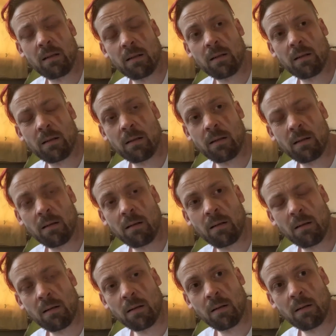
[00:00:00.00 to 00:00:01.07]

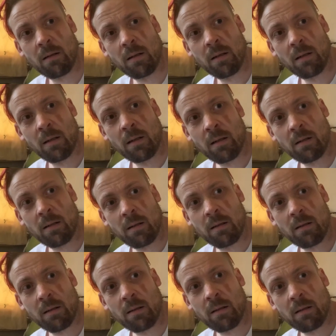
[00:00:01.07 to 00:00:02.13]

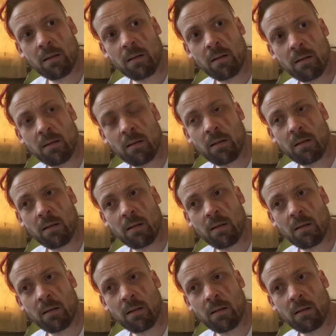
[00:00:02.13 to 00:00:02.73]
(no one is talking)